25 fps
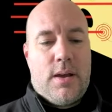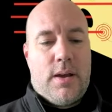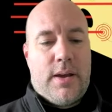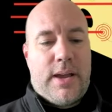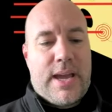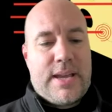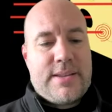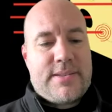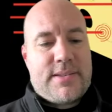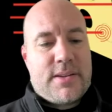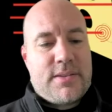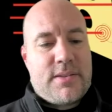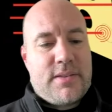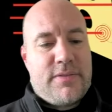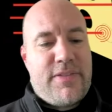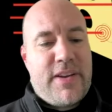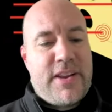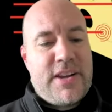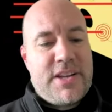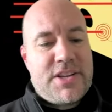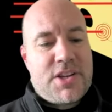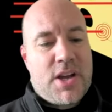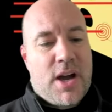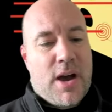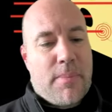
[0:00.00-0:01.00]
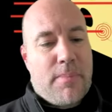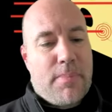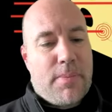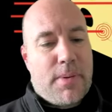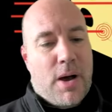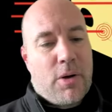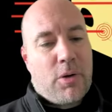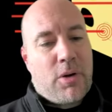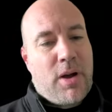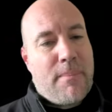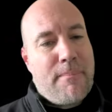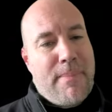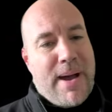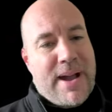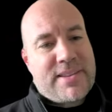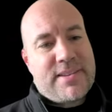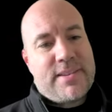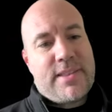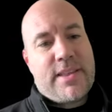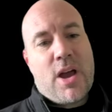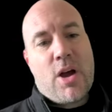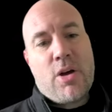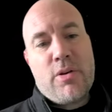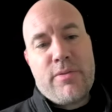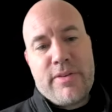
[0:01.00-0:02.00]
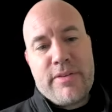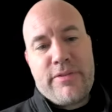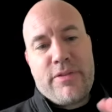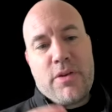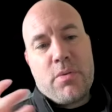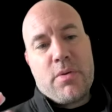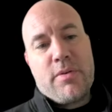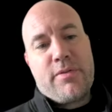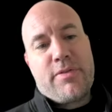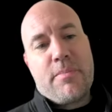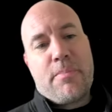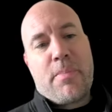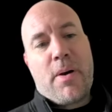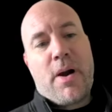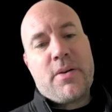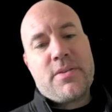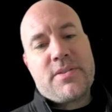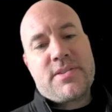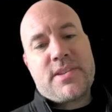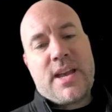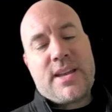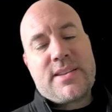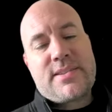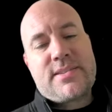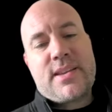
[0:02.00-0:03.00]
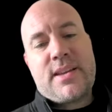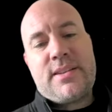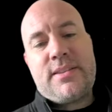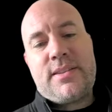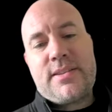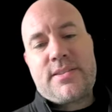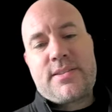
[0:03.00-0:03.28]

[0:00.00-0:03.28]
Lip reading: Okay, so to finish up, I'll come back to the overview of the process and